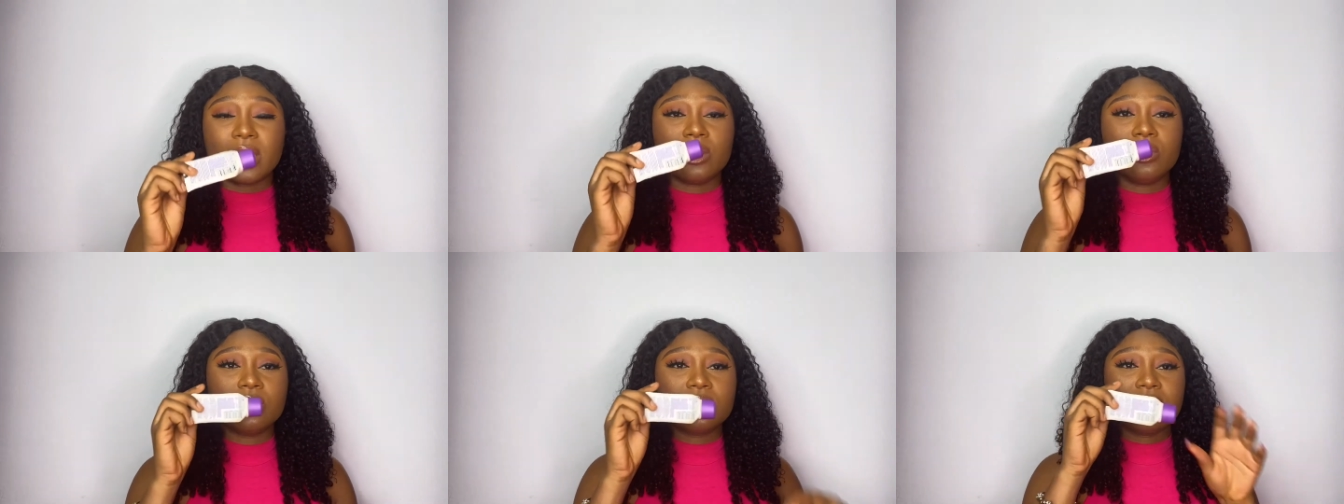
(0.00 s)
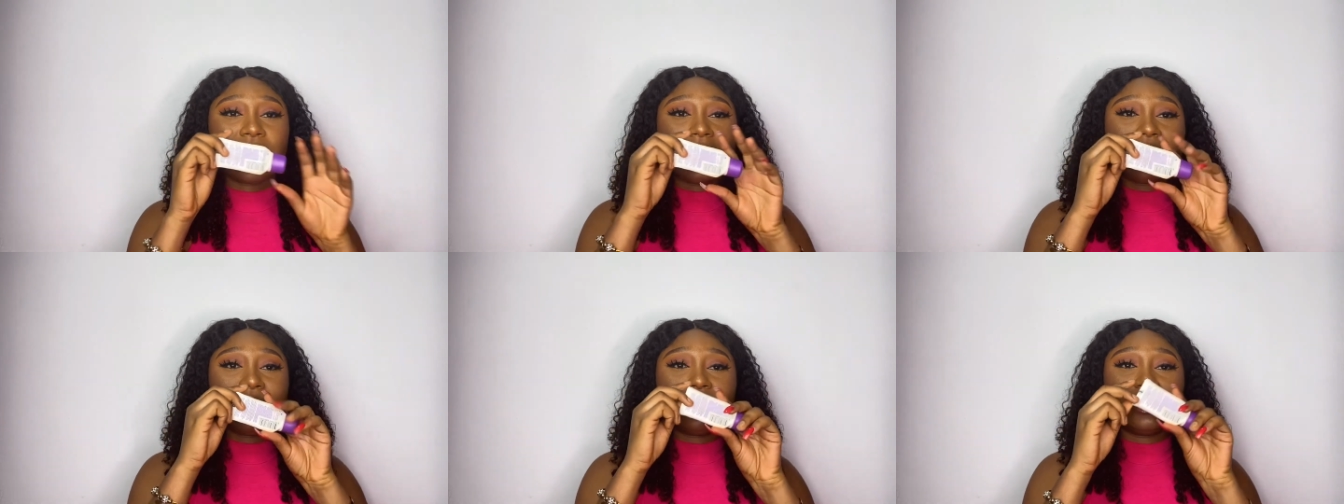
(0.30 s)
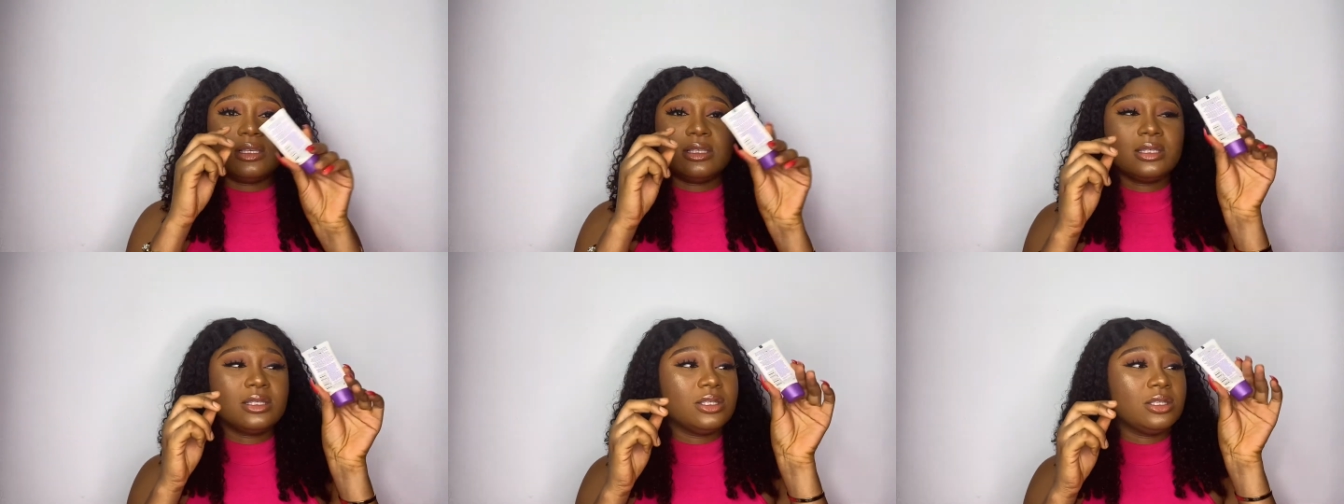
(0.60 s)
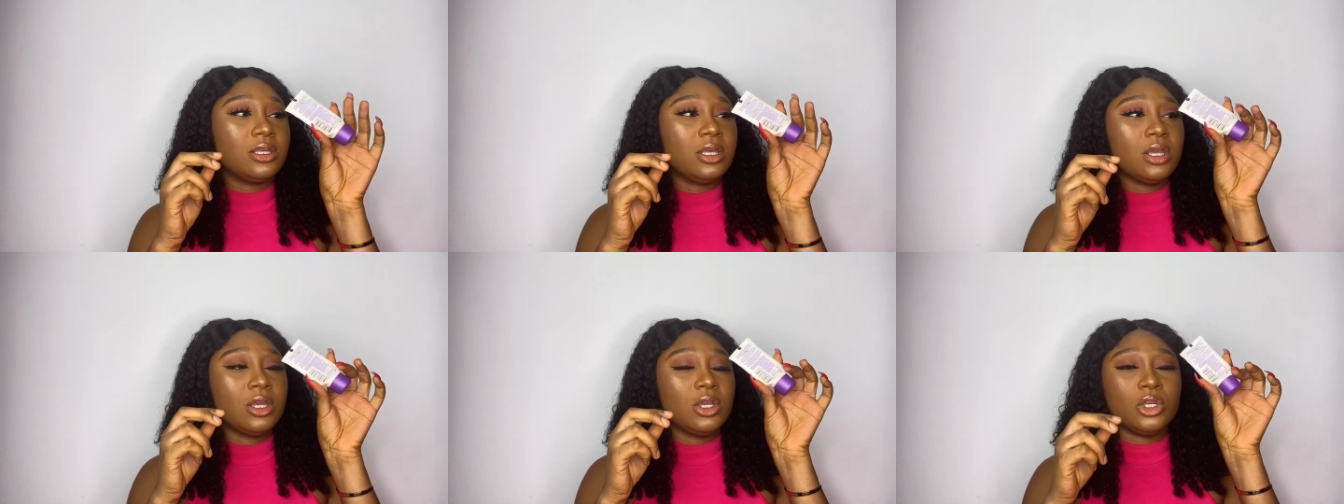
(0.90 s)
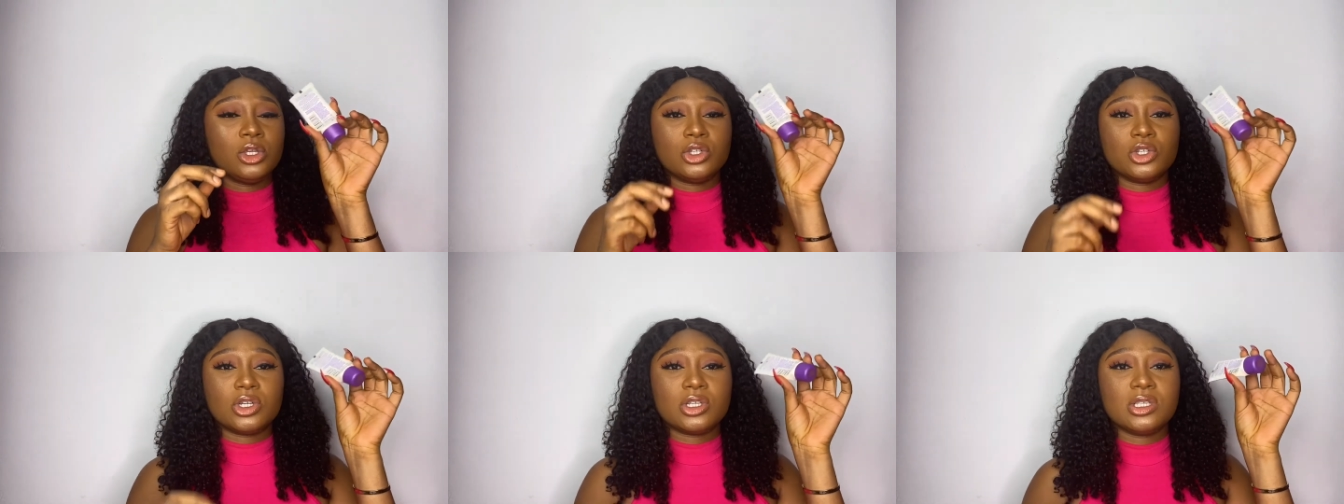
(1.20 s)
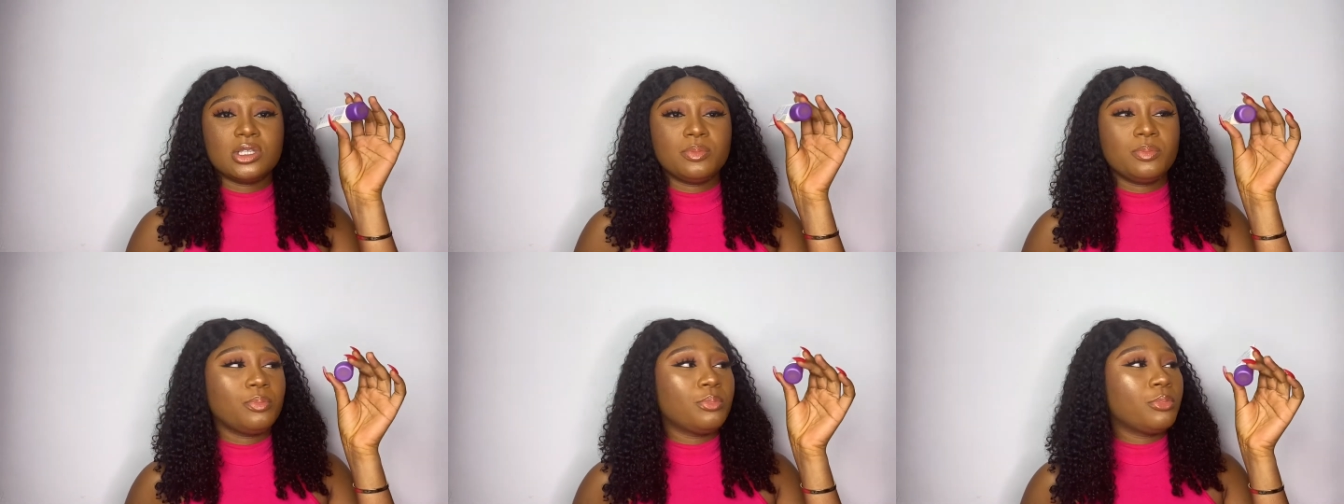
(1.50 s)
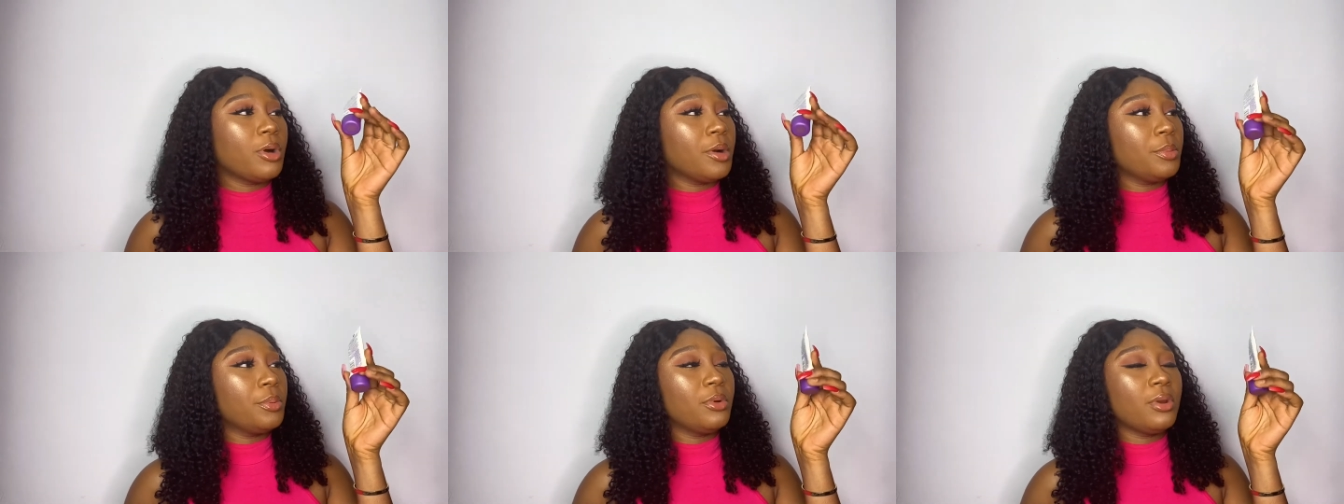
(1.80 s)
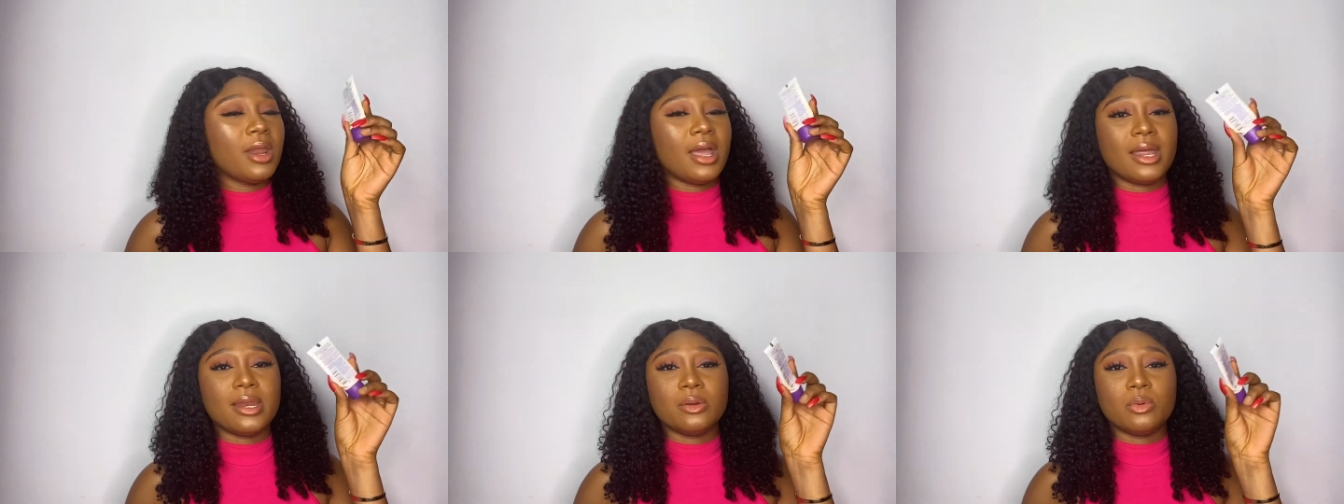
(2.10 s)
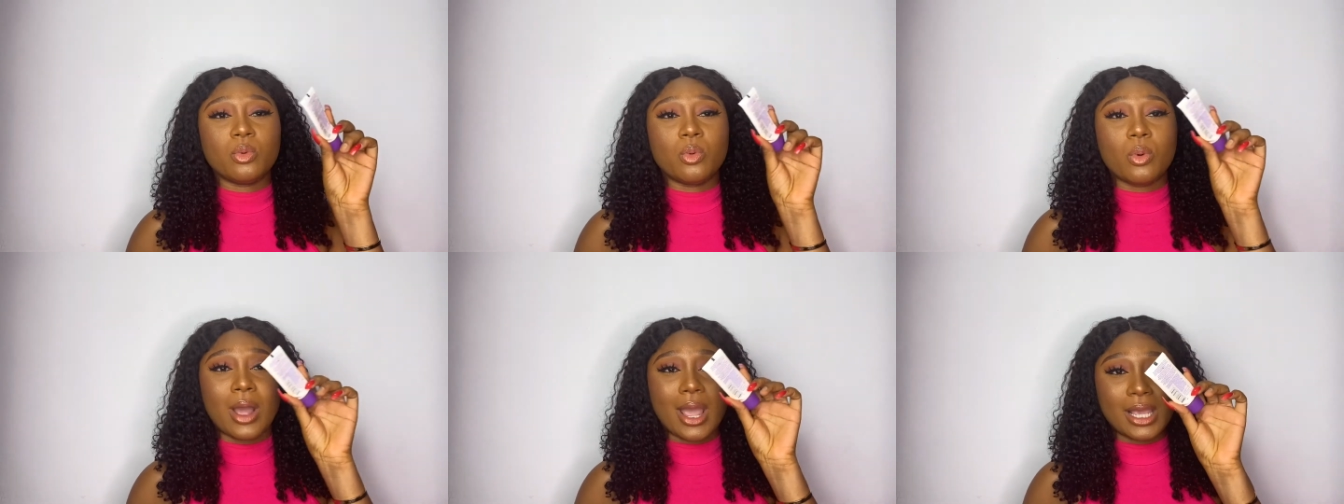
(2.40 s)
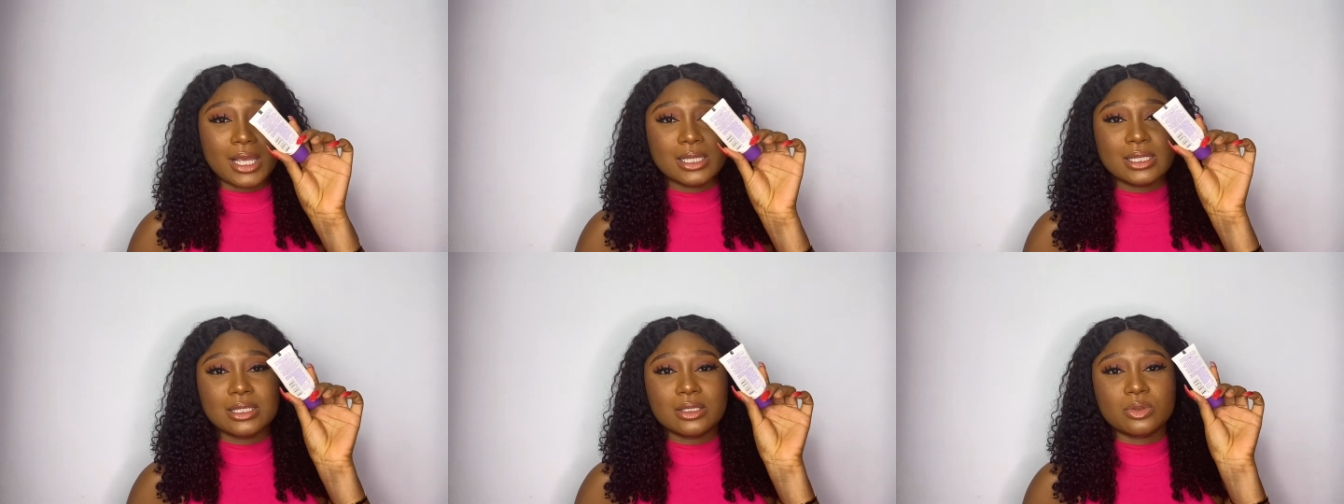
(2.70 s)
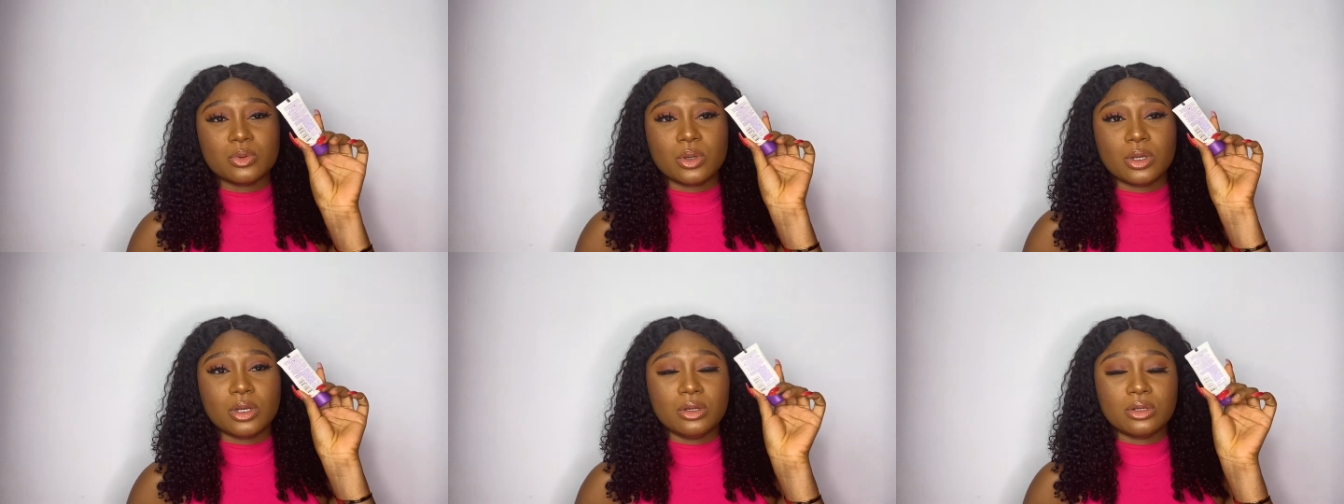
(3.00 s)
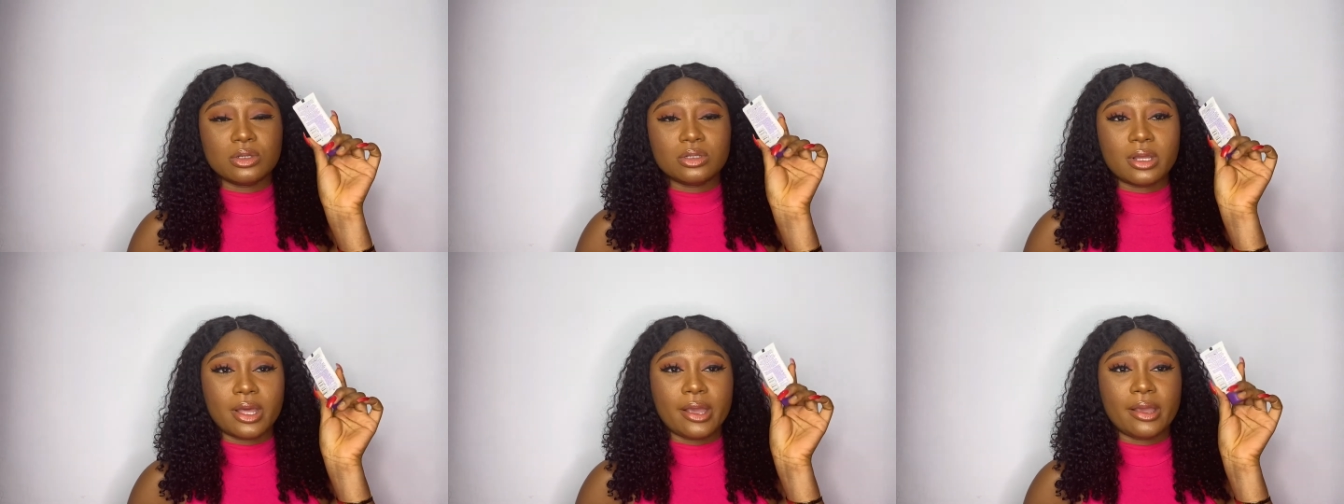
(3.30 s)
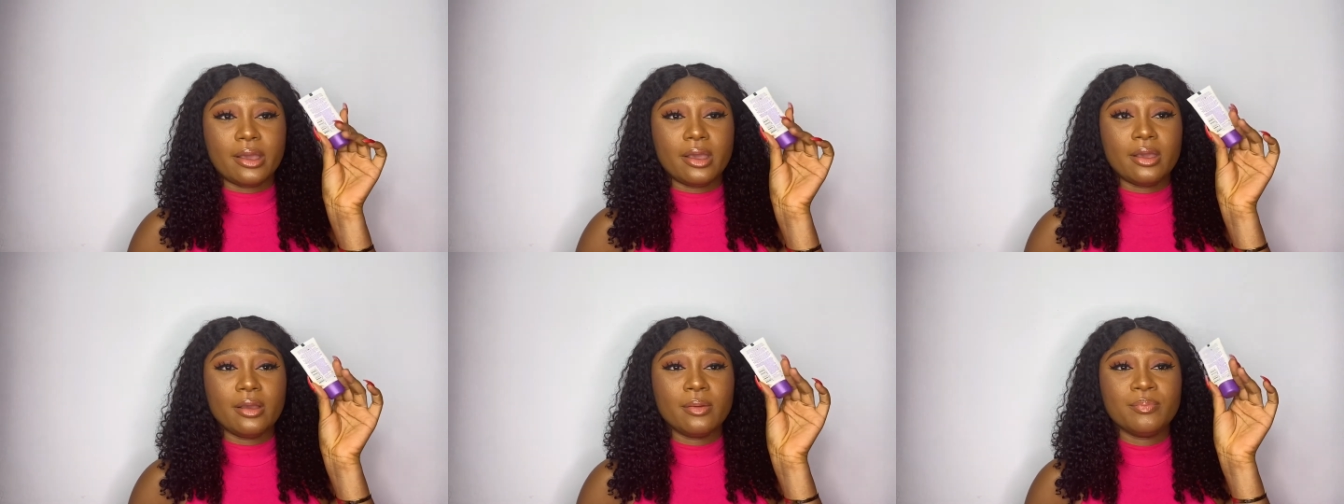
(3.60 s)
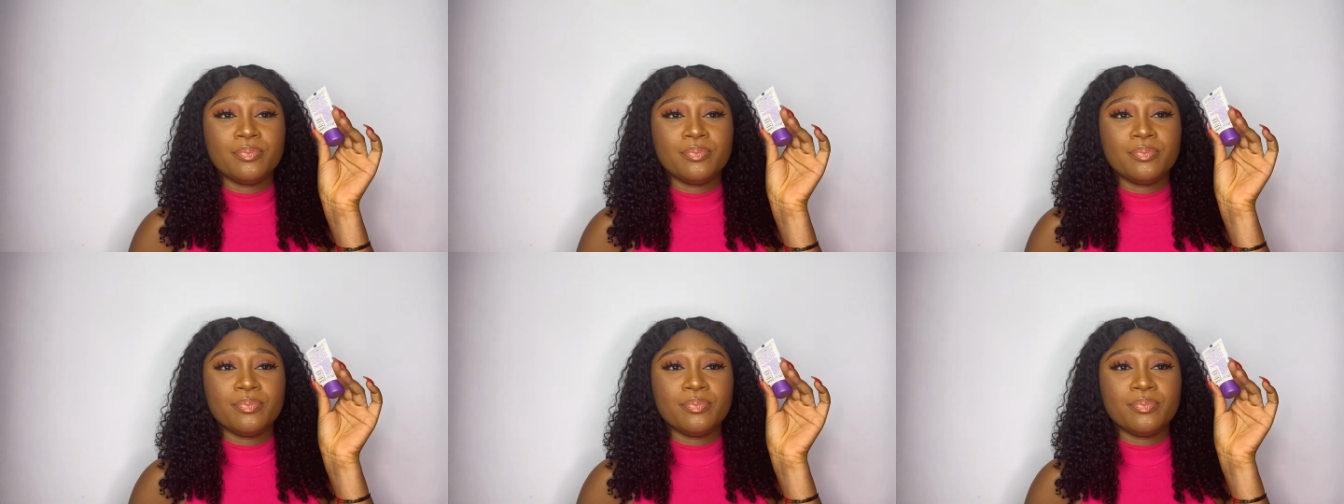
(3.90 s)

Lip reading: It looks like this, just purple and white is what it looks like.